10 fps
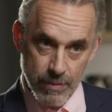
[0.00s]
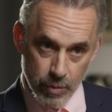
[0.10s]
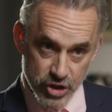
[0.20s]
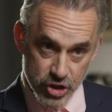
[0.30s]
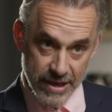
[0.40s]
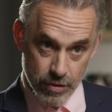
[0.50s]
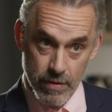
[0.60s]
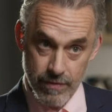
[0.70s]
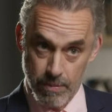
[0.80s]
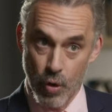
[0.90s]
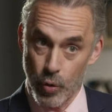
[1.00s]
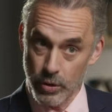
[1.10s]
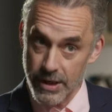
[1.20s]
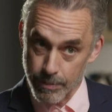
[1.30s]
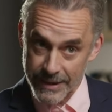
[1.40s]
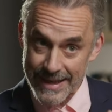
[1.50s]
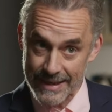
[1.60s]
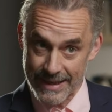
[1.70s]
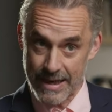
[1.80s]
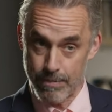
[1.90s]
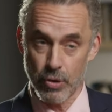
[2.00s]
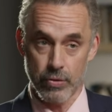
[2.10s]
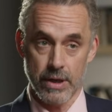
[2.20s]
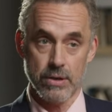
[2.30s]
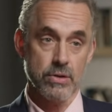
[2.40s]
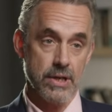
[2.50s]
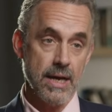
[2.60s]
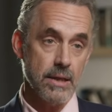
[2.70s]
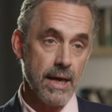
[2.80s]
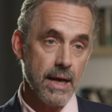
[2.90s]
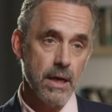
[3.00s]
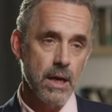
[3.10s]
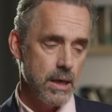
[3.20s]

which neither of them hold completely, and both understand that.